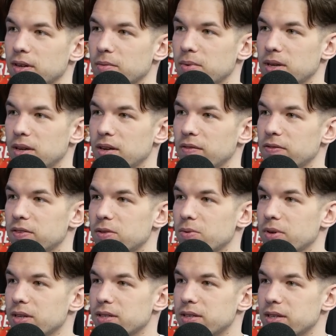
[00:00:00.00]
I mean, if
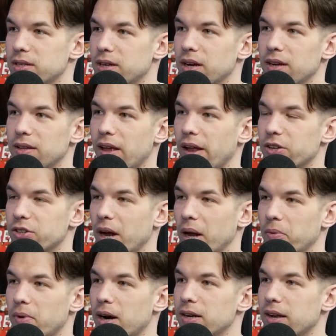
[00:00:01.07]
Sloukas doesn't hit that
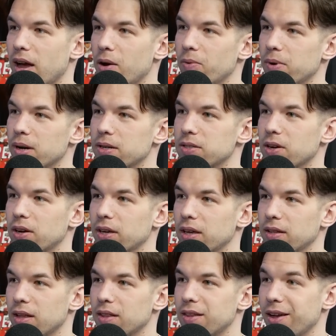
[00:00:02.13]
shot right now, we are
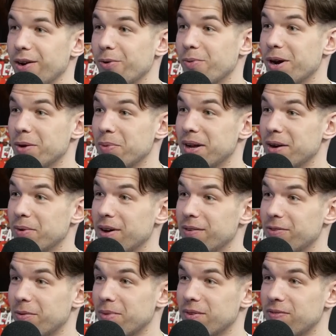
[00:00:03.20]
talking that they're 1 win away
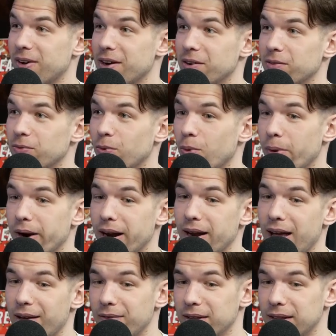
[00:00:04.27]
from the Final Four and
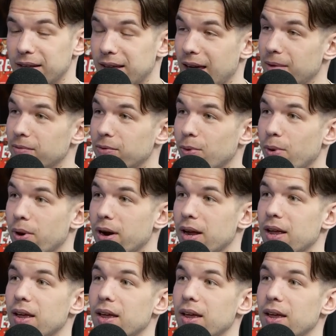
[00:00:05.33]
having the Game 4